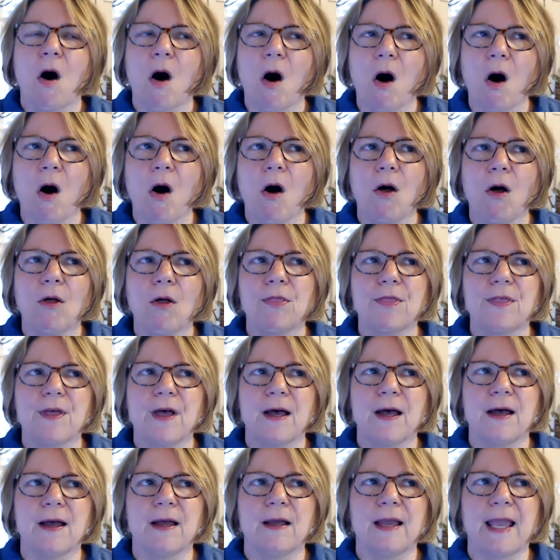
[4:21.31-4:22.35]
all
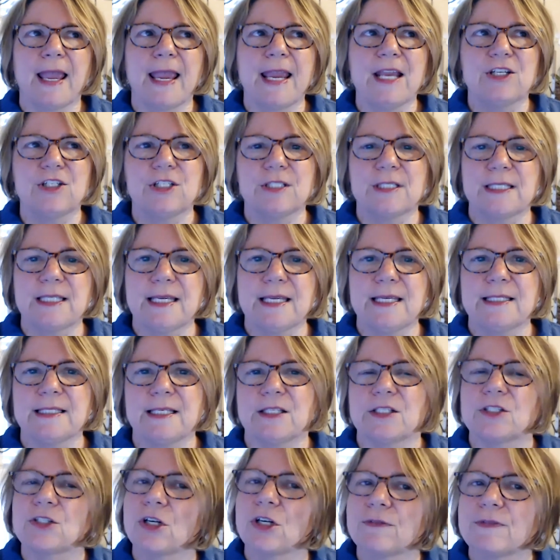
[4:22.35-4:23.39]
the agencies
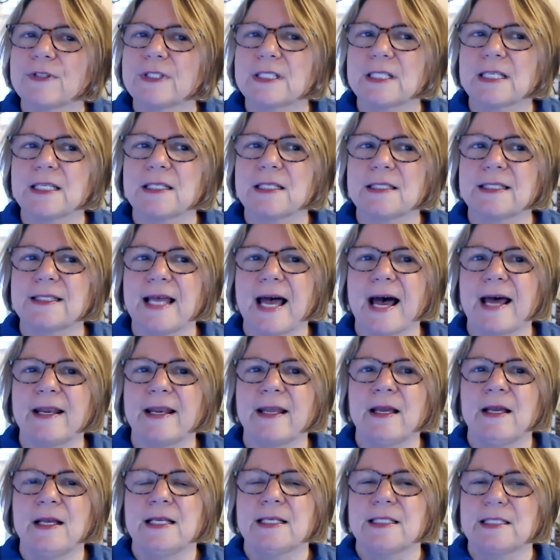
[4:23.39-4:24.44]
and services
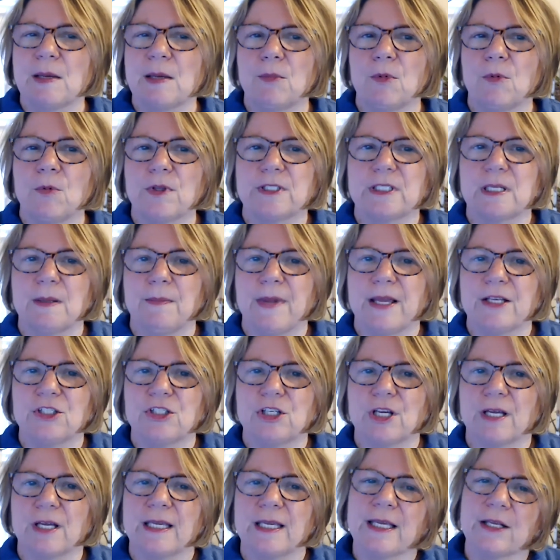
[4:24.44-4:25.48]
that someone with
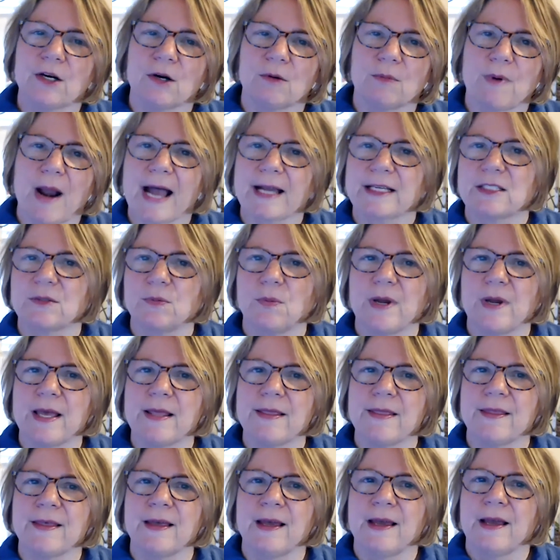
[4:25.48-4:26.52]
dementia interacts with,
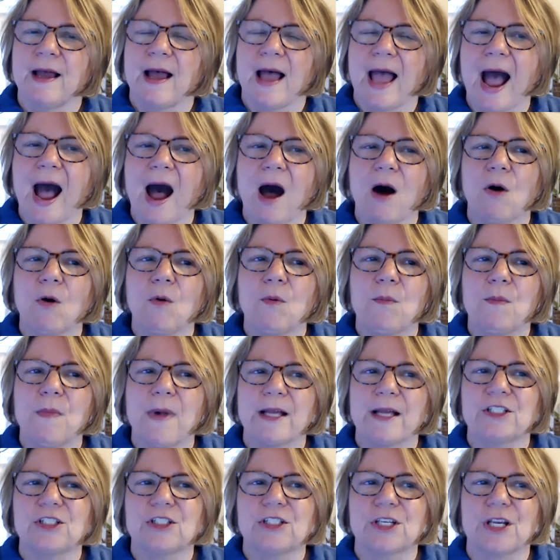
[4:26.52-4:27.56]
how
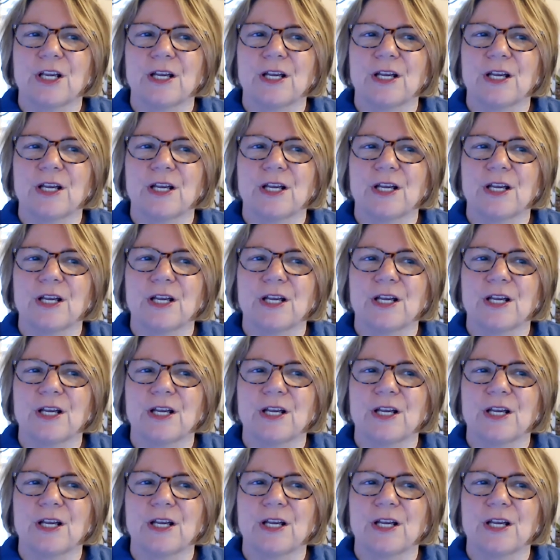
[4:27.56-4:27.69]
much